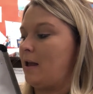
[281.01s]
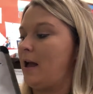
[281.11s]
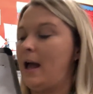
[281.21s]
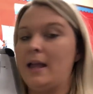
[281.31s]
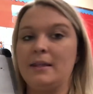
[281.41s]

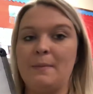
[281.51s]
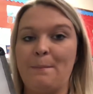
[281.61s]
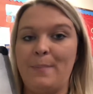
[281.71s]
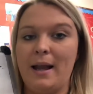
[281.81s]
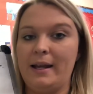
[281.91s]
and
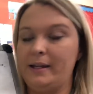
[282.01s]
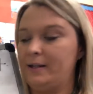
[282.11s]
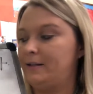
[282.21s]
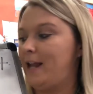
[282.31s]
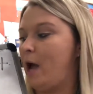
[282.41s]
belly.
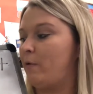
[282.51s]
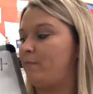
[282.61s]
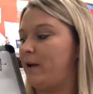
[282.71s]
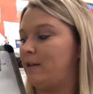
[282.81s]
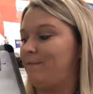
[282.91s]
Now
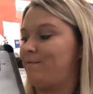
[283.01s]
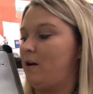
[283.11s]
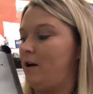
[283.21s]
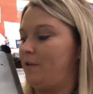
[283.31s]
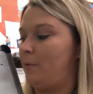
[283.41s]
we've made the
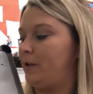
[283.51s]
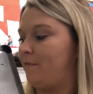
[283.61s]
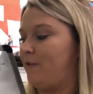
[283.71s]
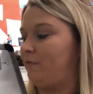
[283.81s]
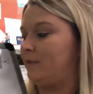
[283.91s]
5. There we go,
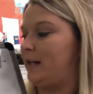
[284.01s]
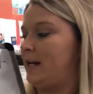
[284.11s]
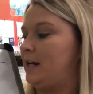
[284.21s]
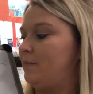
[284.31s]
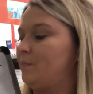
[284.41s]

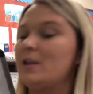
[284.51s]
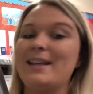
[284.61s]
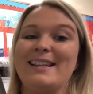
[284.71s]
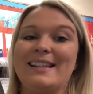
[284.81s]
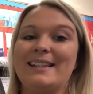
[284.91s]
15.
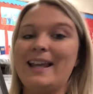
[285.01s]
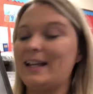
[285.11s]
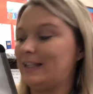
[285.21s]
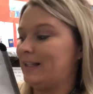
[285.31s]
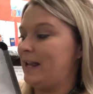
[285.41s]

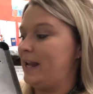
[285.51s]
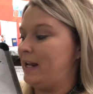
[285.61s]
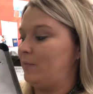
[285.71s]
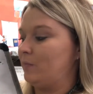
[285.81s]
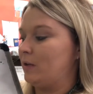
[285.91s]

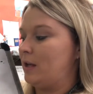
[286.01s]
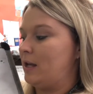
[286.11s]
16.